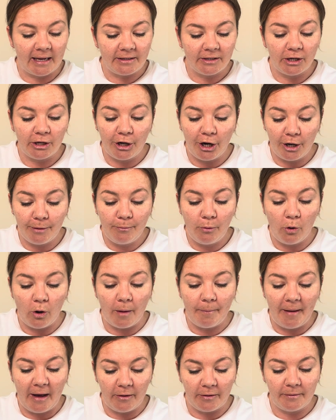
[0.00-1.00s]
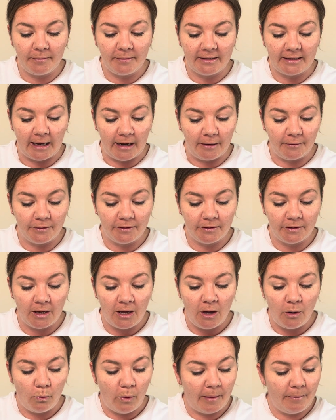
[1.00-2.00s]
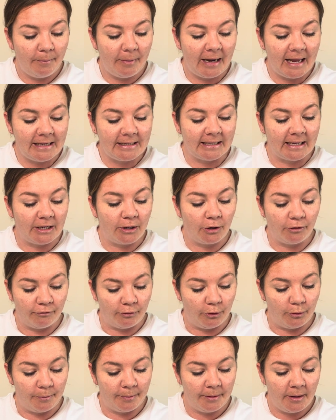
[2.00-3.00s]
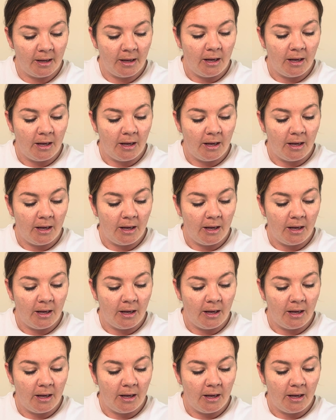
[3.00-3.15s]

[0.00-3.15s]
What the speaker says: to learn more about themselves when placed in a group